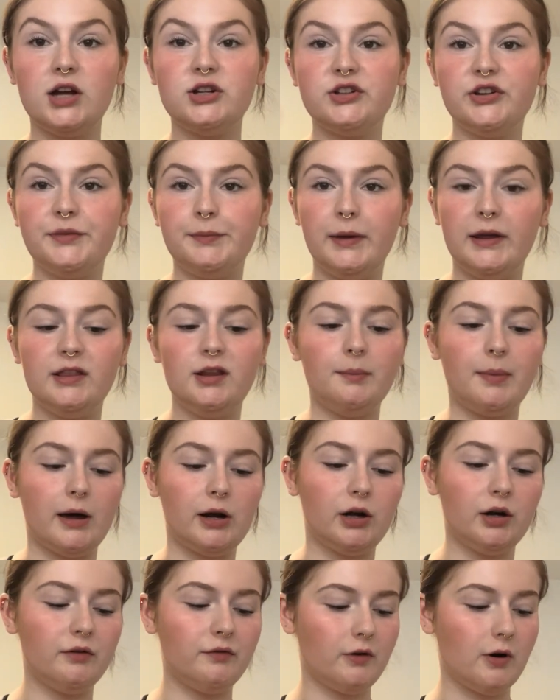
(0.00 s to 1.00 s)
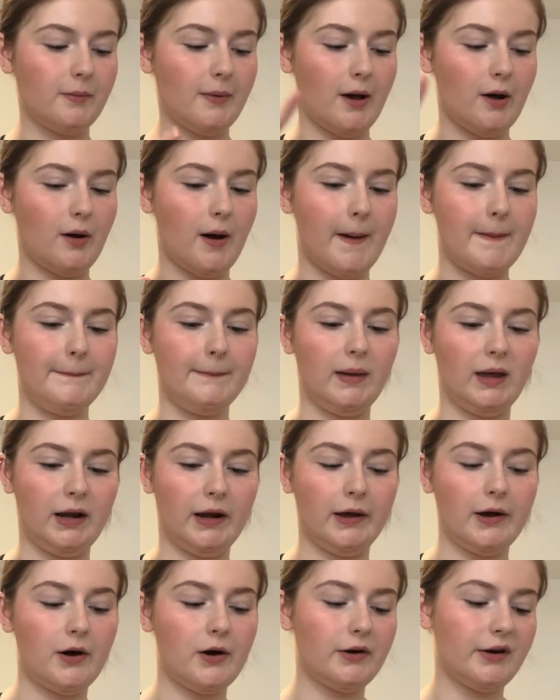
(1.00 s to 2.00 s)
just beat the butter for about a
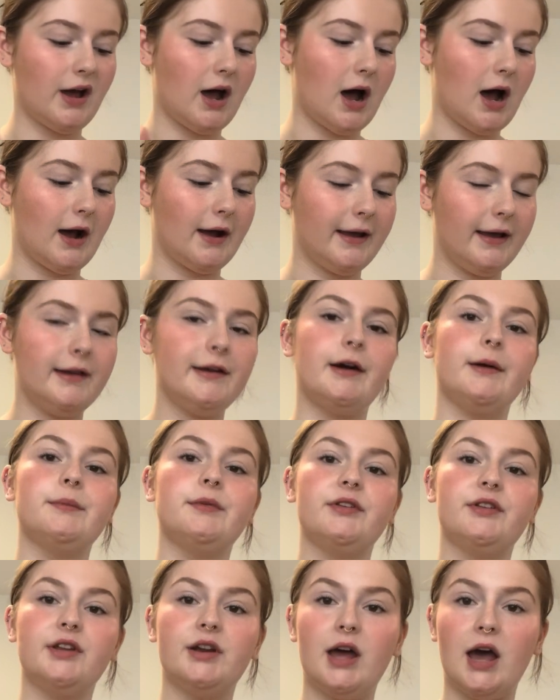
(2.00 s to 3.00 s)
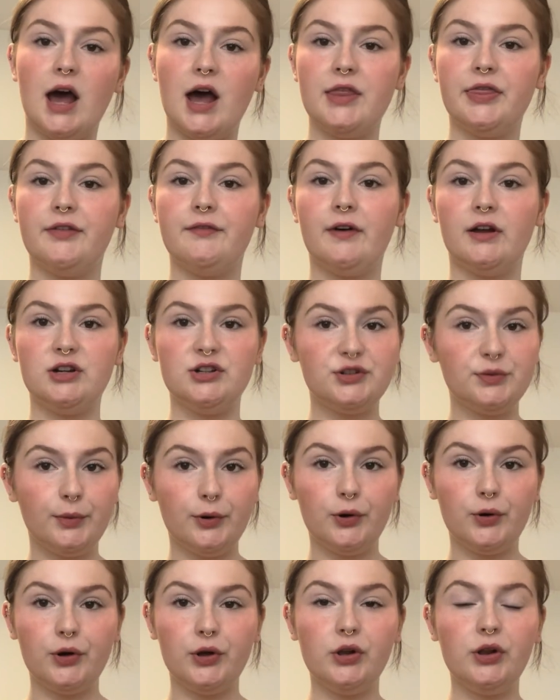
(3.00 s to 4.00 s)
minute on high, and I'm just gonna add the
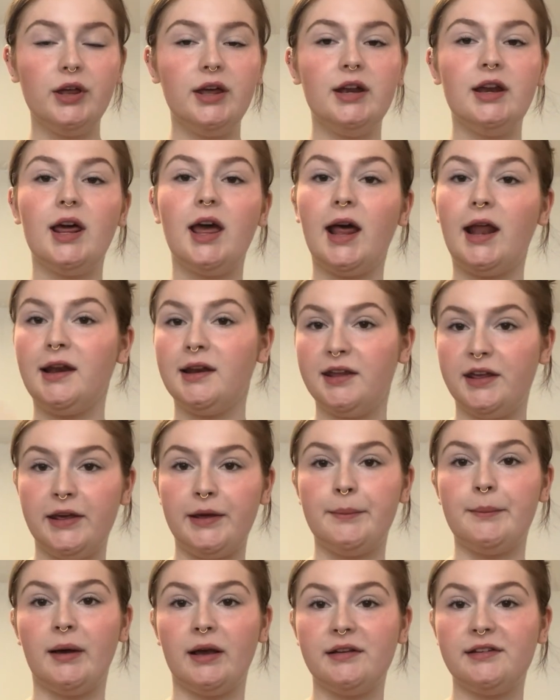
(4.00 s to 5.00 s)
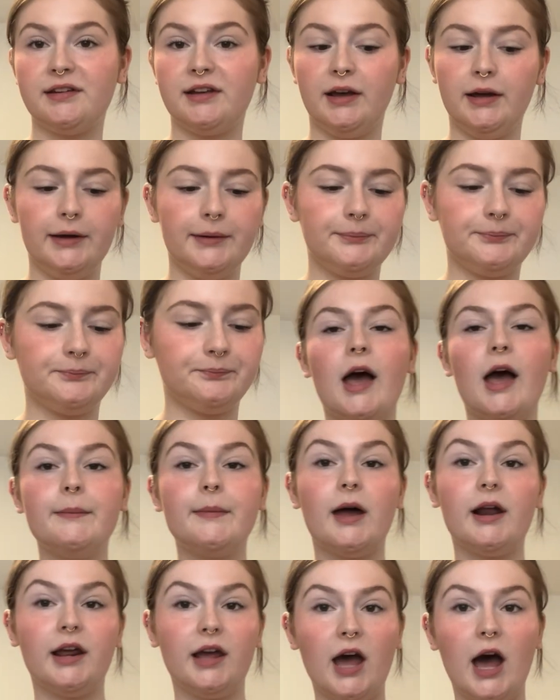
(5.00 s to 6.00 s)
vegetable oil in and keep mixing it. I'm
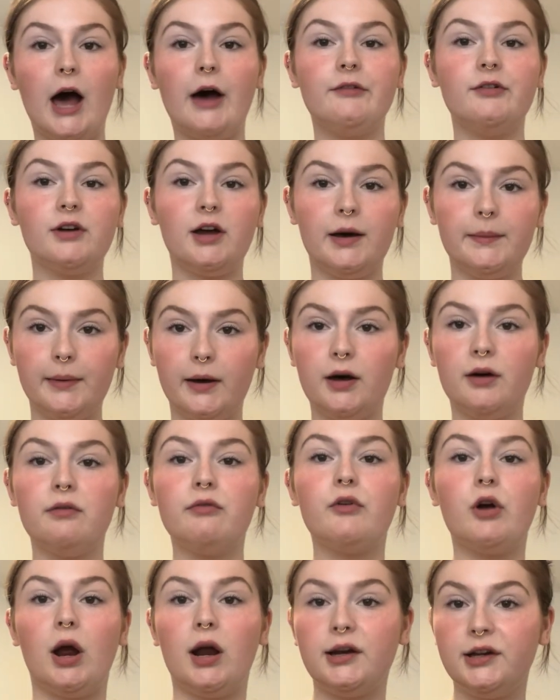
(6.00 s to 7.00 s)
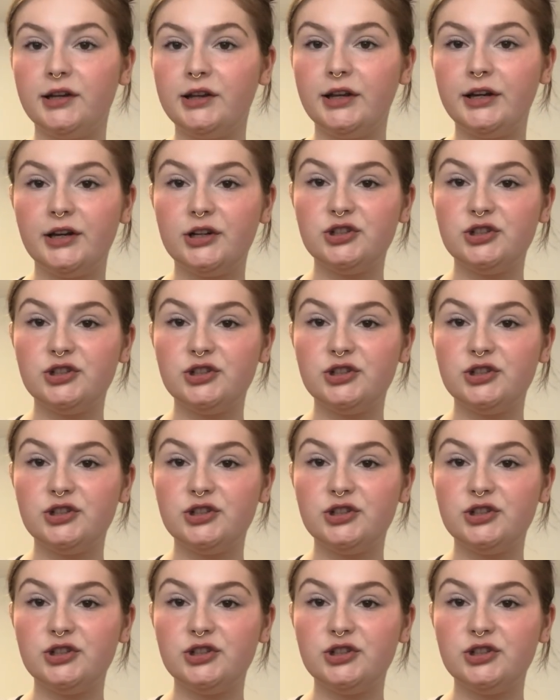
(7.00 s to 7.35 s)
adding half a cup of granulated